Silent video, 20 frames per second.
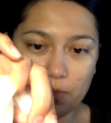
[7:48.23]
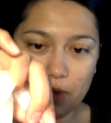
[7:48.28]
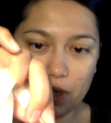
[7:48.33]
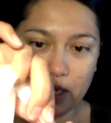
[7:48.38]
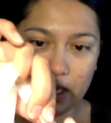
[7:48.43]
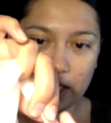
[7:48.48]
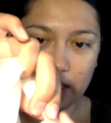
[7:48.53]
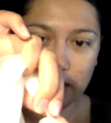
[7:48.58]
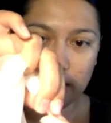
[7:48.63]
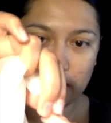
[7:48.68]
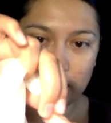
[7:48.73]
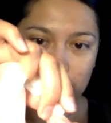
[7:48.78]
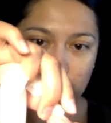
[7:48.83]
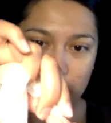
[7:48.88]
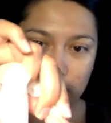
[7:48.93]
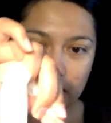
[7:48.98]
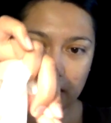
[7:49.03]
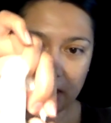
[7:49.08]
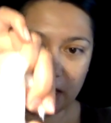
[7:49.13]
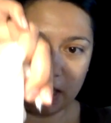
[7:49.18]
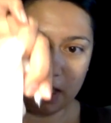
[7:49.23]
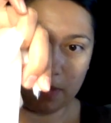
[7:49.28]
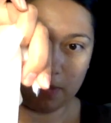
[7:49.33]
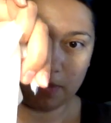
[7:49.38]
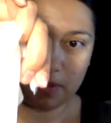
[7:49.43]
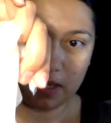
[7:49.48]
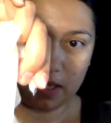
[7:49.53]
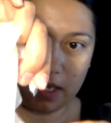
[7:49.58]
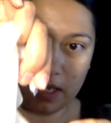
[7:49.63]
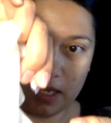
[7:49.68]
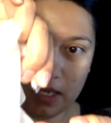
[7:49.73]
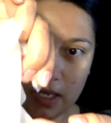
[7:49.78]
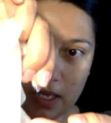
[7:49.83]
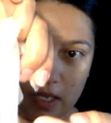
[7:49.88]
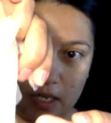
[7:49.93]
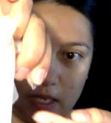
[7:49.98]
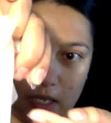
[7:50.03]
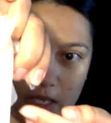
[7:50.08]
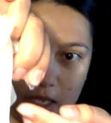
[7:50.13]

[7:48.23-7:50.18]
but it doesn't seem like